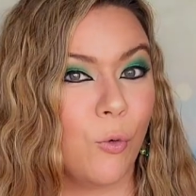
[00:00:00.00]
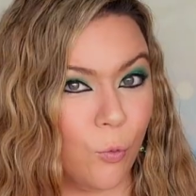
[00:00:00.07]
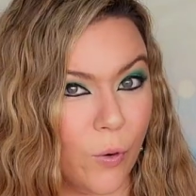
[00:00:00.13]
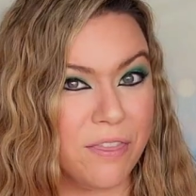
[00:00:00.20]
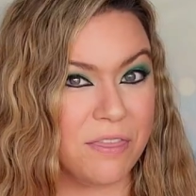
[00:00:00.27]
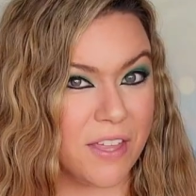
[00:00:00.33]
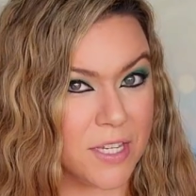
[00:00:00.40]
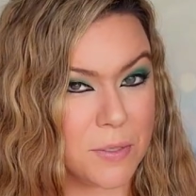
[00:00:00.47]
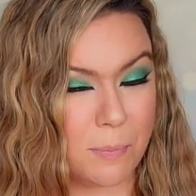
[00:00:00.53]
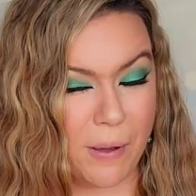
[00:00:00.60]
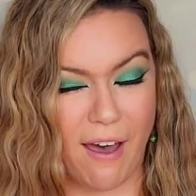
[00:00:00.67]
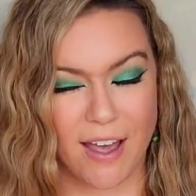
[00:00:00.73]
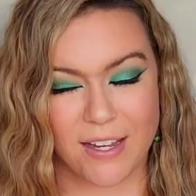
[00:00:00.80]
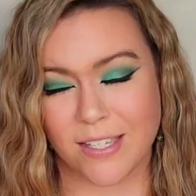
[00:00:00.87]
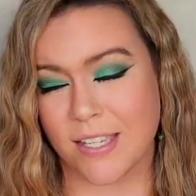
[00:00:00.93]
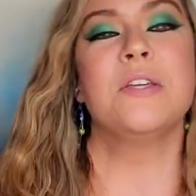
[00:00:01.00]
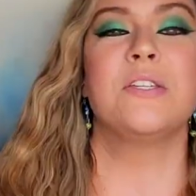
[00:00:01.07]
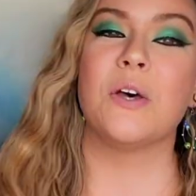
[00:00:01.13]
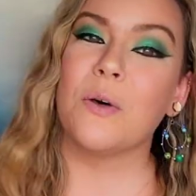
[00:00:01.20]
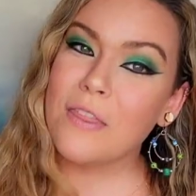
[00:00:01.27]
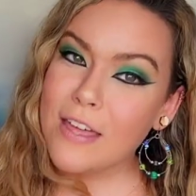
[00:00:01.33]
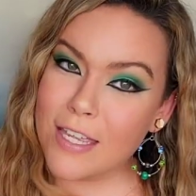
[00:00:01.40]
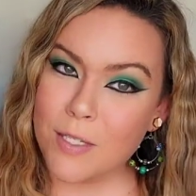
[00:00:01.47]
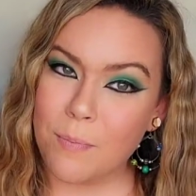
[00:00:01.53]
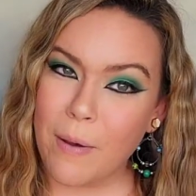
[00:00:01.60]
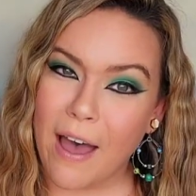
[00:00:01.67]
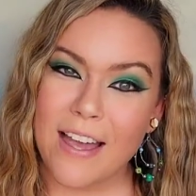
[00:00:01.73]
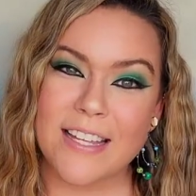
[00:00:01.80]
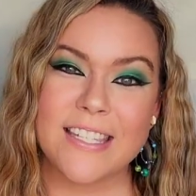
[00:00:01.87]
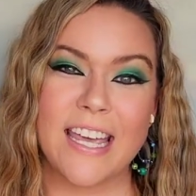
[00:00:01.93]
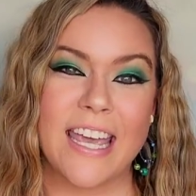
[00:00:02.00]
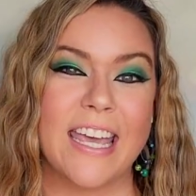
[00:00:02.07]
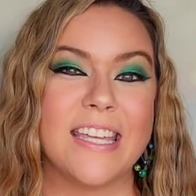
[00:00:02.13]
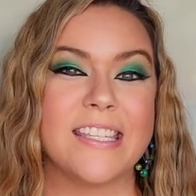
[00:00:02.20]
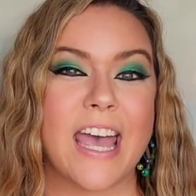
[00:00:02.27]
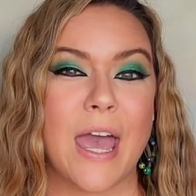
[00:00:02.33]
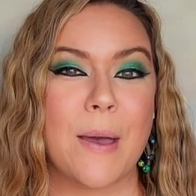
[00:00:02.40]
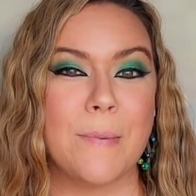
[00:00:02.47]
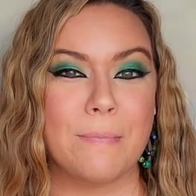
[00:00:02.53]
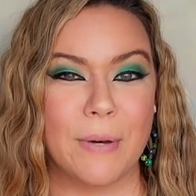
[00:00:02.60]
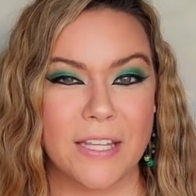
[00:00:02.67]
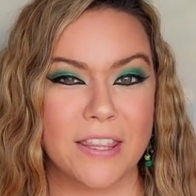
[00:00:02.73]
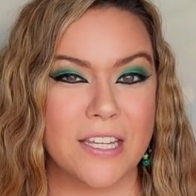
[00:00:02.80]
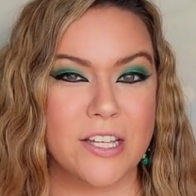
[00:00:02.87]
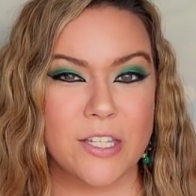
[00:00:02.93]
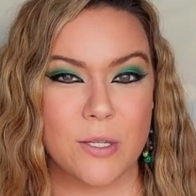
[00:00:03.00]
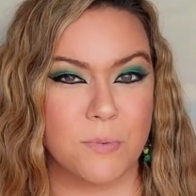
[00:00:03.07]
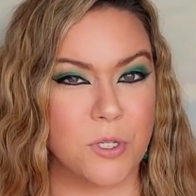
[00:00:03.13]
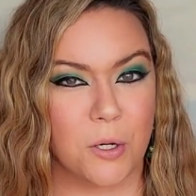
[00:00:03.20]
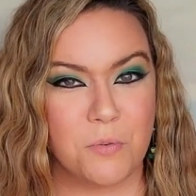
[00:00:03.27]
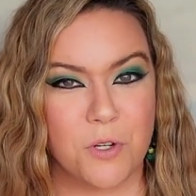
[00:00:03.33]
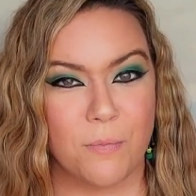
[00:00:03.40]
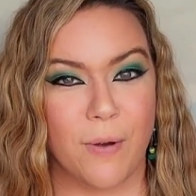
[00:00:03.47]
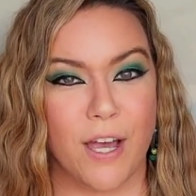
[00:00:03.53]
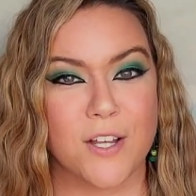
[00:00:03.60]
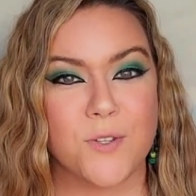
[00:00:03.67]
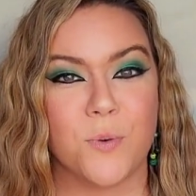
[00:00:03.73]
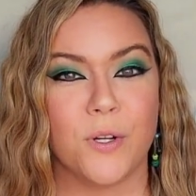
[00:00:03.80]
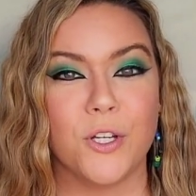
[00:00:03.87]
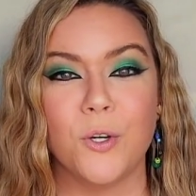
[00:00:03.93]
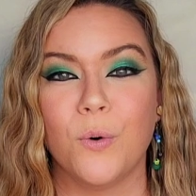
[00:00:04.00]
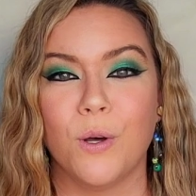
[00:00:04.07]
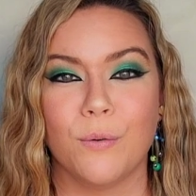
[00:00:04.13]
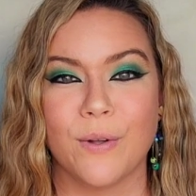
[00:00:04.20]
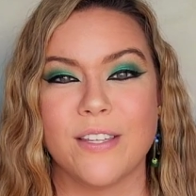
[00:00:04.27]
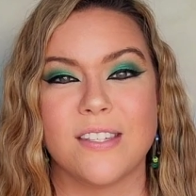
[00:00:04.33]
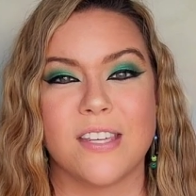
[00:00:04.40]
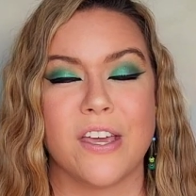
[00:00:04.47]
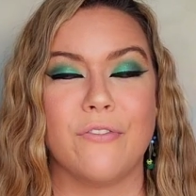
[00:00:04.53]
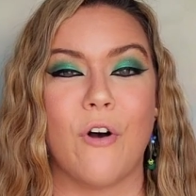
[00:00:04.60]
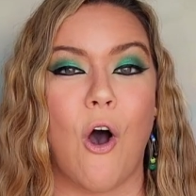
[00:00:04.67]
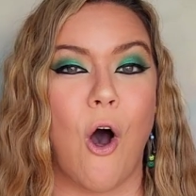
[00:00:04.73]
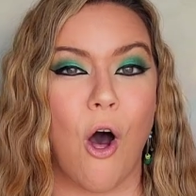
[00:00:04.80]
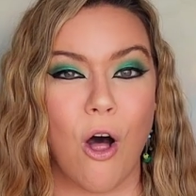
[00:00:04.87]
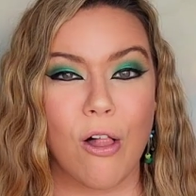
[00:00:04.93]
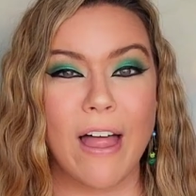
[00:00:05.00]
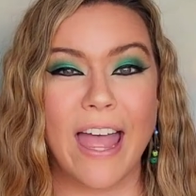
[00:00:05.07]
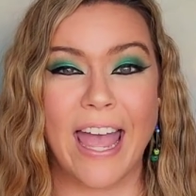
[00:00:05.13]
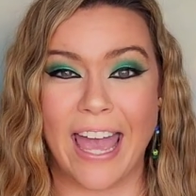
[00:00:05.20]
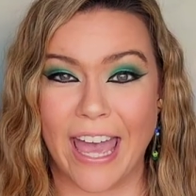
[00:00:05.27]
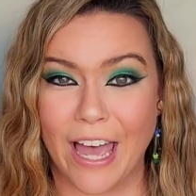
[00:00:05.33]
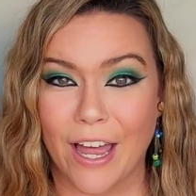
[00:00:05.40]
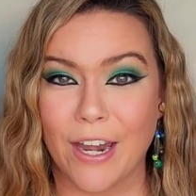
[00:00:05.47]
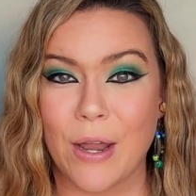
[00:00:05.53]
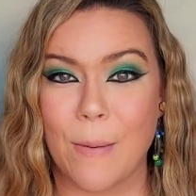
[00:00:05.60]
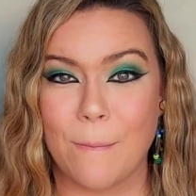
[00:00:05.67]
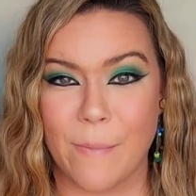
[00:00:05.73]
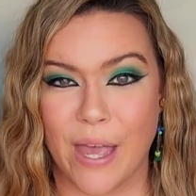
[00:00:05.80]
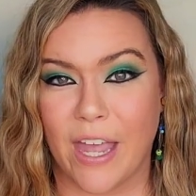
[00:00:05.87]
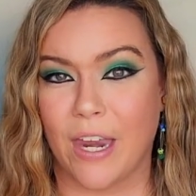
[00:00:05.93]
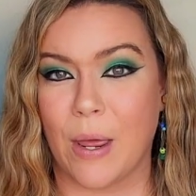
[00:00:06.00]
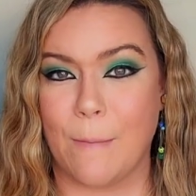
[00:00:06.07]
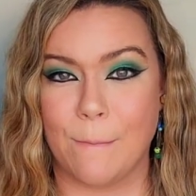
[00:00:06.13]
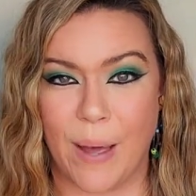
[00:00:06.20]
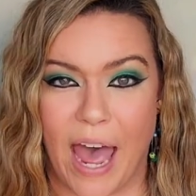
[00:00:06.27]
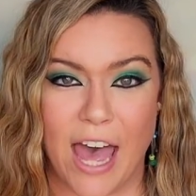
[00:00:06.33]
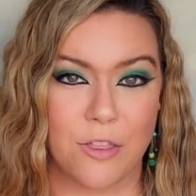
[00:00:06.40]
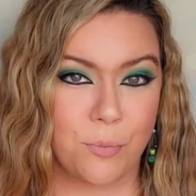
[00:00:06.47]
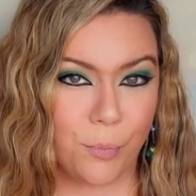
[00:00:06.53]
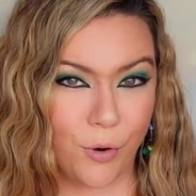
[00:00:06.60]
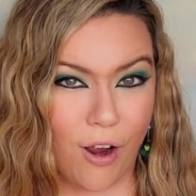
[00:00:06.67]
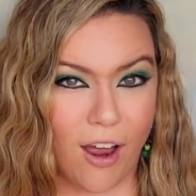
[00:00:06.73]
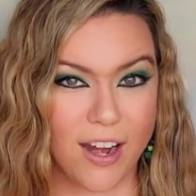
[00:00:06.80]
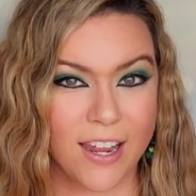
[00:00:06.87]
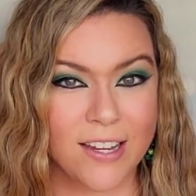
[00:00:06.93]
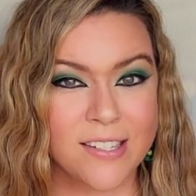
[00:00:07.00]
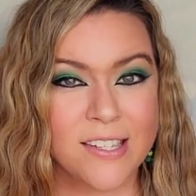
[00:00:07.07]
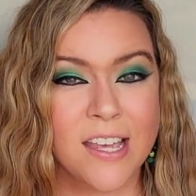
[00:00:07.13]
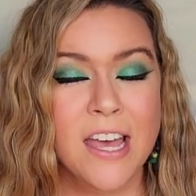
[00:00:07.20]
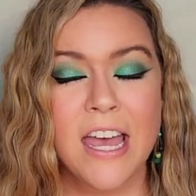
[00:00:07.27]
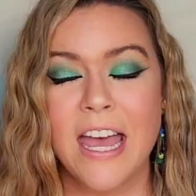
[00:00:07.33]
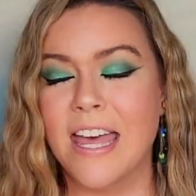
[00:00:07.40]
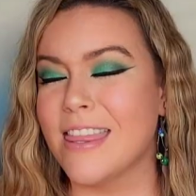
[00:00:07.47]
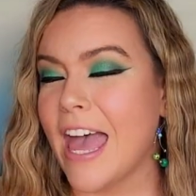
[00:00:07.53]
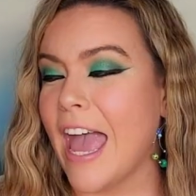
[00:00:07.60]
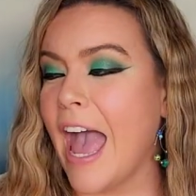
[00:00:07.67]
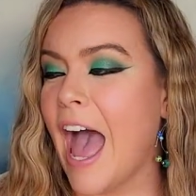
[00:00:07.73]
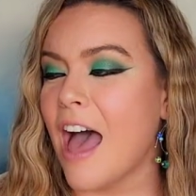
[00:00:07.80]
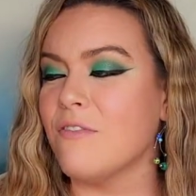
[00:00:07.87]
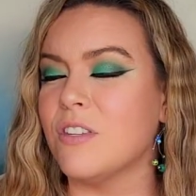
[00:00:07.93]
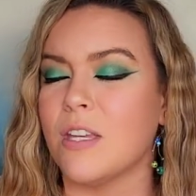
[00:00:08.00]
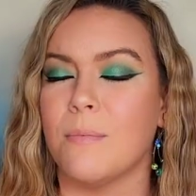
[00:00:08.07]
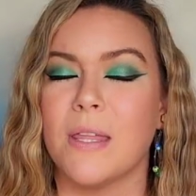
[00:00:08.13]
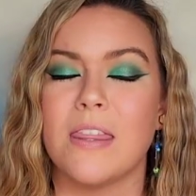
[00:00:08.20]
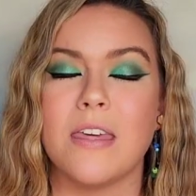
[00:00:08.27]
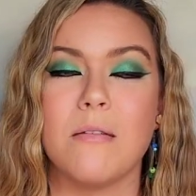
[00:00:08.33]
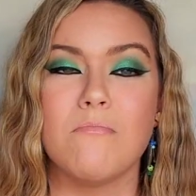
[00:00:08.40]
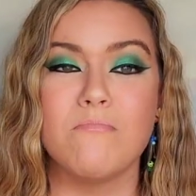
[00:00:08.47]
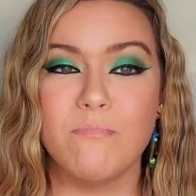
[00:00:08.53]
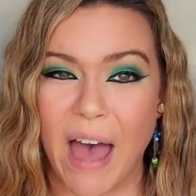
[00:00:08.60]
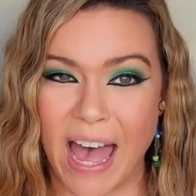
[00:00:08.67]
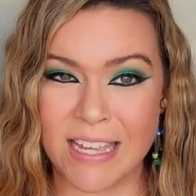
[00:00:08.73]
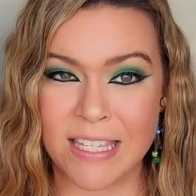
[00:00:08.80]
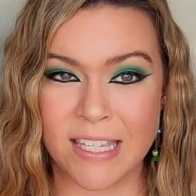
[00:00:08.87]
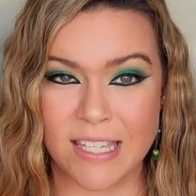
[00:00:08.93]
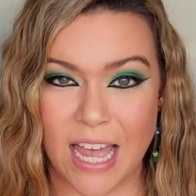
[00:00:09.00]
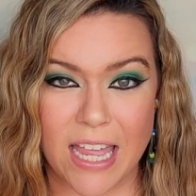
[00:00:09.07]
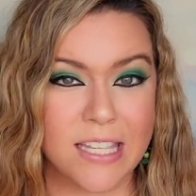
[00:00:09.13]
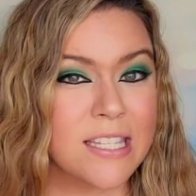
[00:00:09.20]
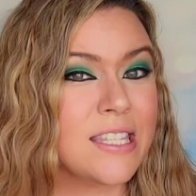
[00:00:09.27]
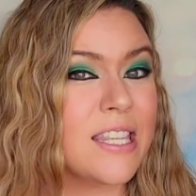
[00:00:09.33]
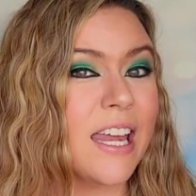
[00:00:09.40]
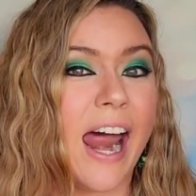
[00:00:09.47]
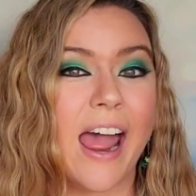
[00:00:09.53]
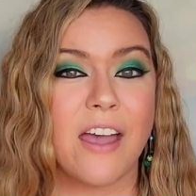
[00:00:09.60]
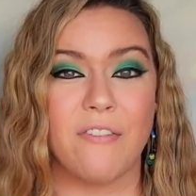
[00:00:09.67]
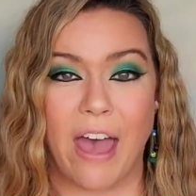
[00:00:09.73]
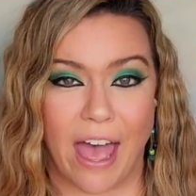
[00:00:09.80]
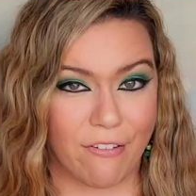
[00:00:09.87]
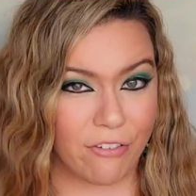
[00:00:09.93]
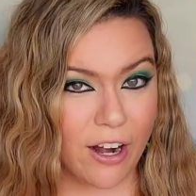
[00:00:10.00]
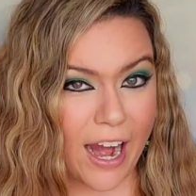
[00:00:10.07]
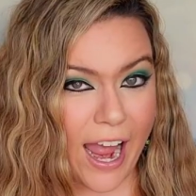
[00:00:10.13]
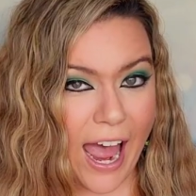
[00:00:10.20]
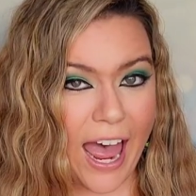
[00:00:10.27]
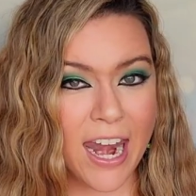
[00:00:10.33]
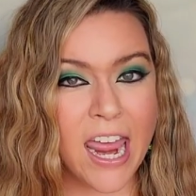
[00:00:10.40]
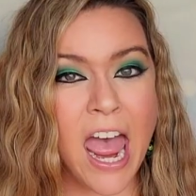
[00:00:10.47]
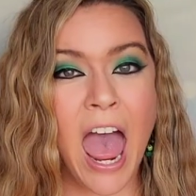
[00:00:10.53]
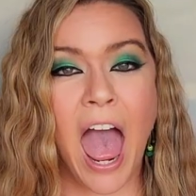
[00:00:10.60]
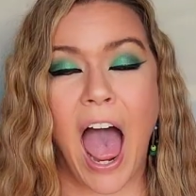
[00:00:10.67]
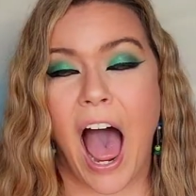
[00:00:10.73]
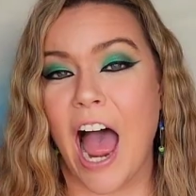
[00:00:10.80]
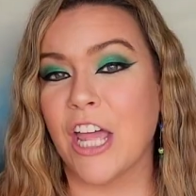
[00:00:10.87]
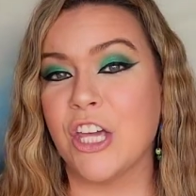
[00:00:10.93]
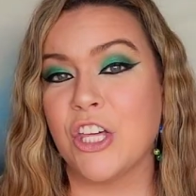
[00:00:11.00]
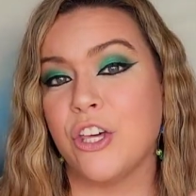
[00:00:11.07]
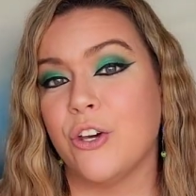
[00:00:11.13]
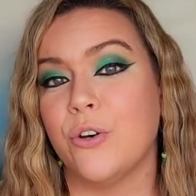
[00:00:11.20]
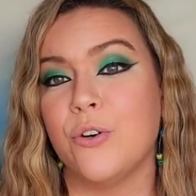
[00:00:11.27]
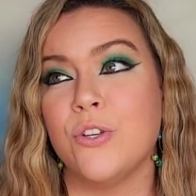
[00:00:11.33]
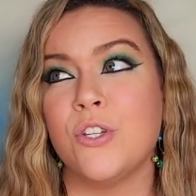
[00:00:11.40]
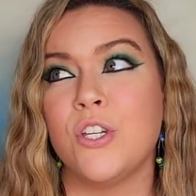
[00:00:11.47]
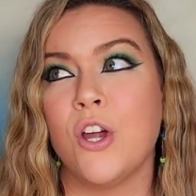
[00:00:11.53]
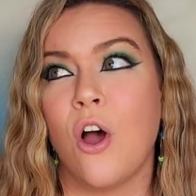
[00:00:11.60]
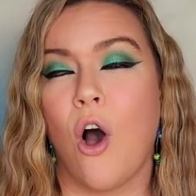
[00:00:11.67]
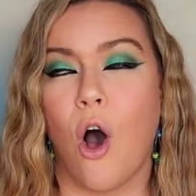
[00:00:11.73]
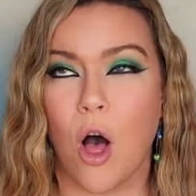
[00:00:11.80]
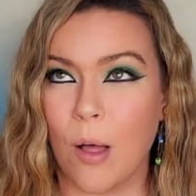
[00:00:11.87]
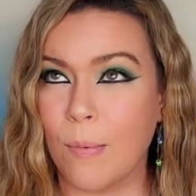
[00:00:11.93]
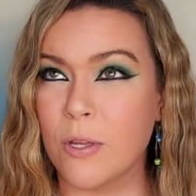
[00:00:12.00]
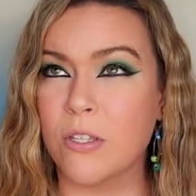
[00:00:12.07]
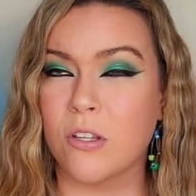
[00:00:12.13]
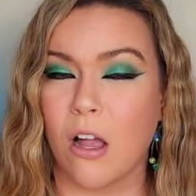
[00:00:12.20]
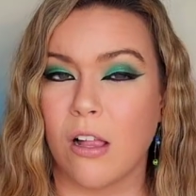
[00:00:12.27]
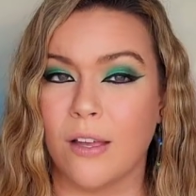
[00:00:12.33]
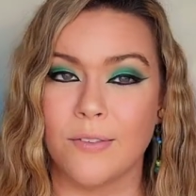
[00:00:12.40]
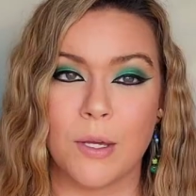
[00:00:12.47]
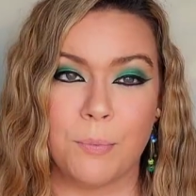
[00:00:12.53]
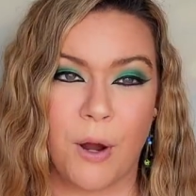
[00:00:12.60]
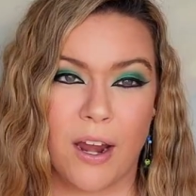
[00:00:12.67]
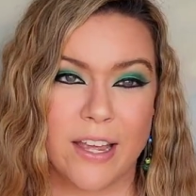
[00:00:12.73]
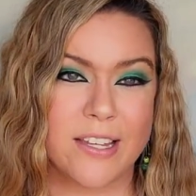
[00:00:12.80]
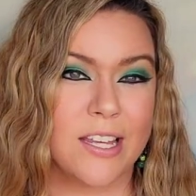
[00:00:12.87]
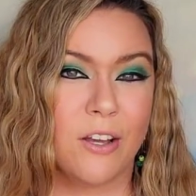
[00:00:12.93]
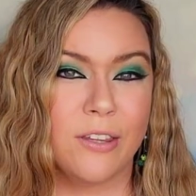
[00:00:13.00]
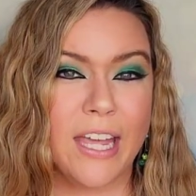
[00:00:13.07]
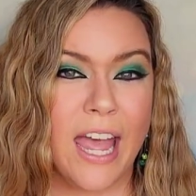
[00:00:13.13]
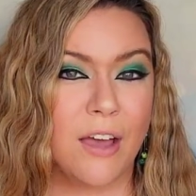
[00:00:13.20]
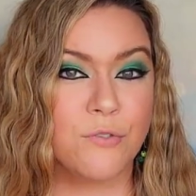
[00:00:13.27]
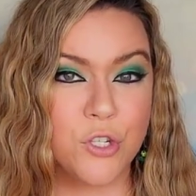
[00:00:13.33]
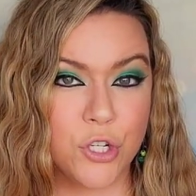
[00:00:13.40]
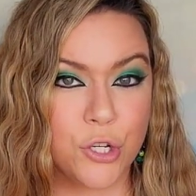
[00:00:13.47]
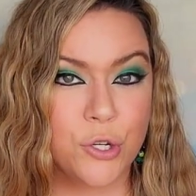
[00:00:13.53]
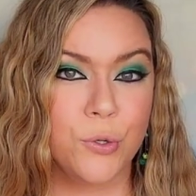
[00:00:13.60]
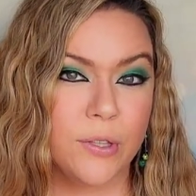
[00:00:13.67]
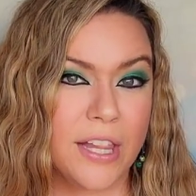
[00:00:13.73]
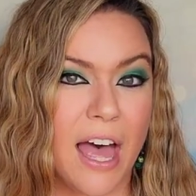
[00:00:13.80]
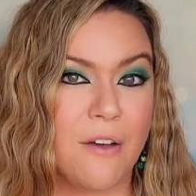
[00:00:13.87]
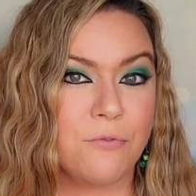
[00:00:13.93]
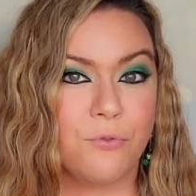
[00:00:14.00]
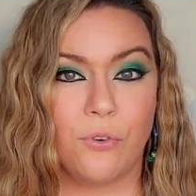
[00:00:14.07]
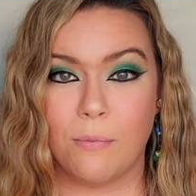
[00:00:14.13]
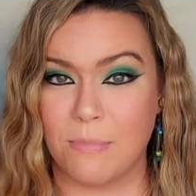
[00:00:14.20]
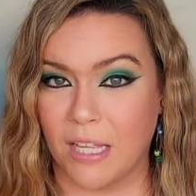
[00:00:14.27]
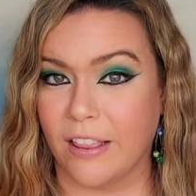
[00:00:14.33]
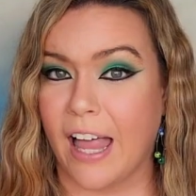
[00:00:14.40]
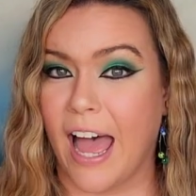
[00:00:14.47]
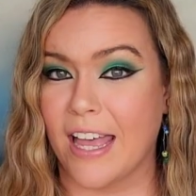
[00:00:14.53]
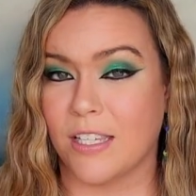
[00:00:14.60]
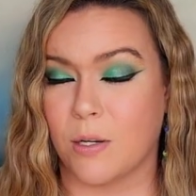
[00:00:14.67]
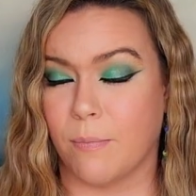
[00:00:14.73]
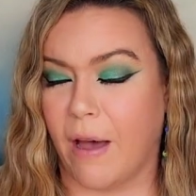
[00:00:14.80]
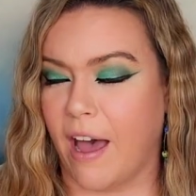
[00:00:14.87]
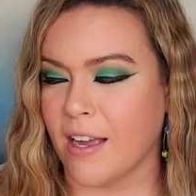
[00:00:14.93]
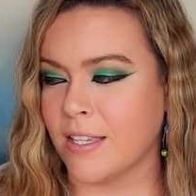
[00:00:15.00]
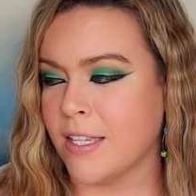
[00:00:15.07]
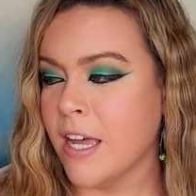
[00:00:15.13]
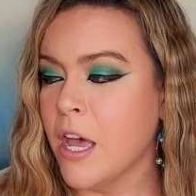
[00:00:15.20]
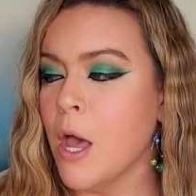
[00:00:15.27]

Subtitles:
with this box. So this box is a monthly subscription box where you will receive all handmade bath products. They have some of the best scents that I've ever had. I used almost all of the products. I only have two left from the last box,